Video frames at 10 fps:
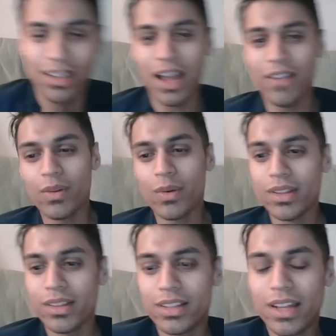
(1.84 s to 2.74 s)

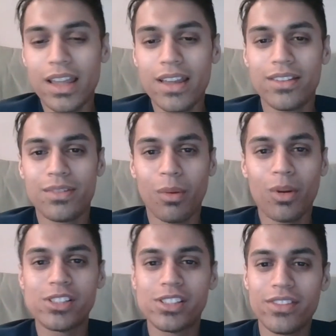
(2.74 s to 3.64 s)
everyone, today is
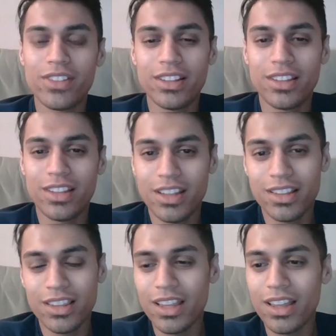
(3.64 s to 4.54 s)
March
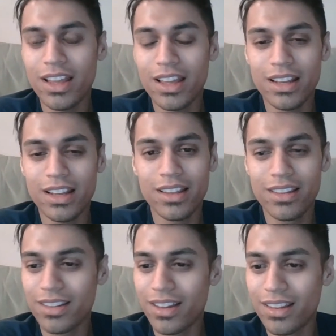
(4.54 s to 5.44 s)
17th. It
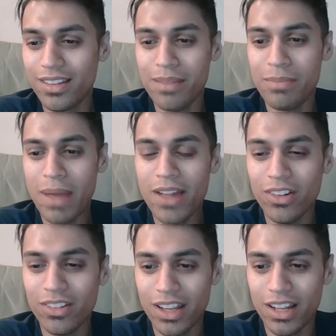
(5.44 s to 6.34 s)
is St.
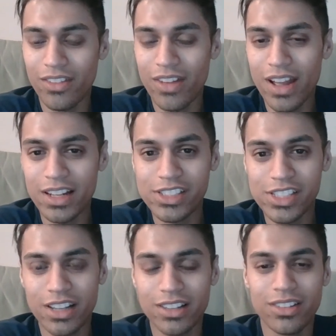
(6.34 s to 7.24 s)
Patrick's Day, and I've had a
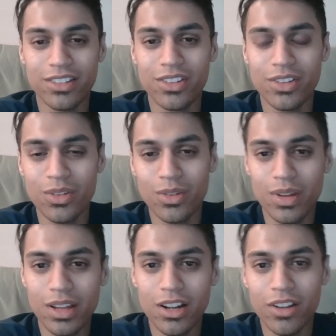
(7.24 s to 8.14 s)
chance to
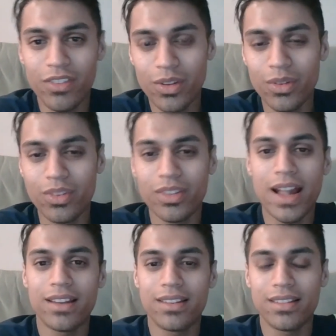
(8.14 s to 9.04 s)
interview
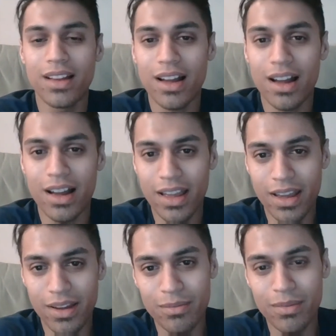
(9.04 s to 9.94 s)

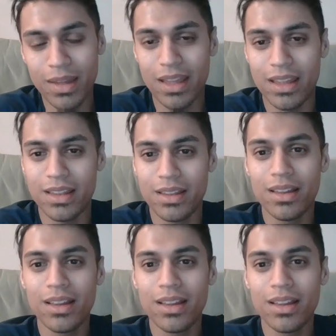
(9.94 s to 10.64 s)
Status.im, a